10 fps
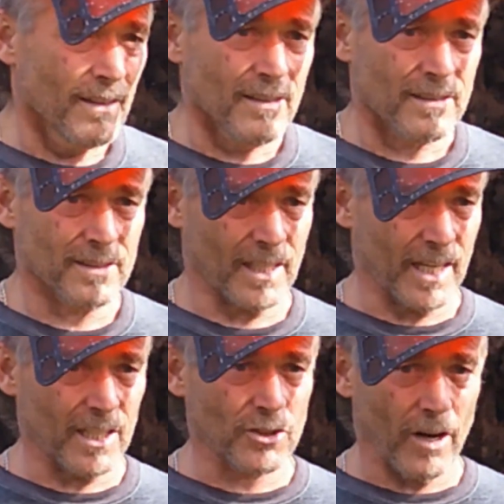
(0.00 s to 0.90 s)
Because I
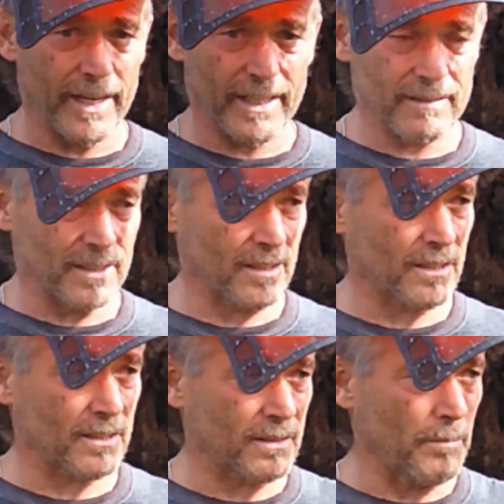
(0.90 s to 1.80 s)
got to try to get
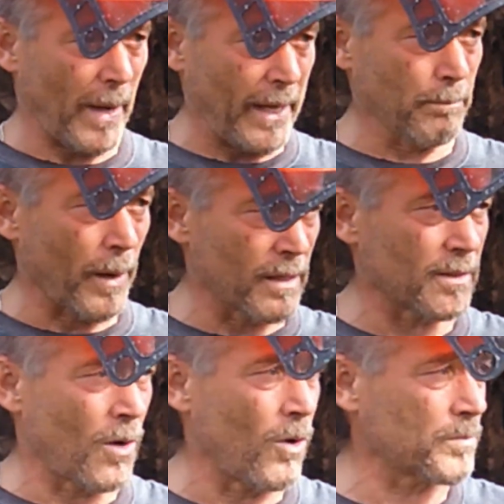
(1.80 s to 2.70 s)
this, the main part of
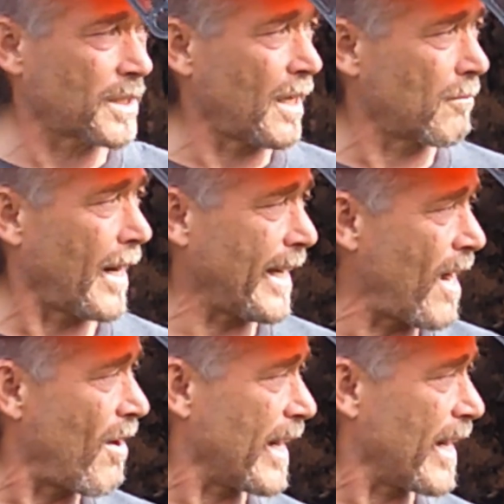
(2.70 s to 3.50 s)
the homestead right now,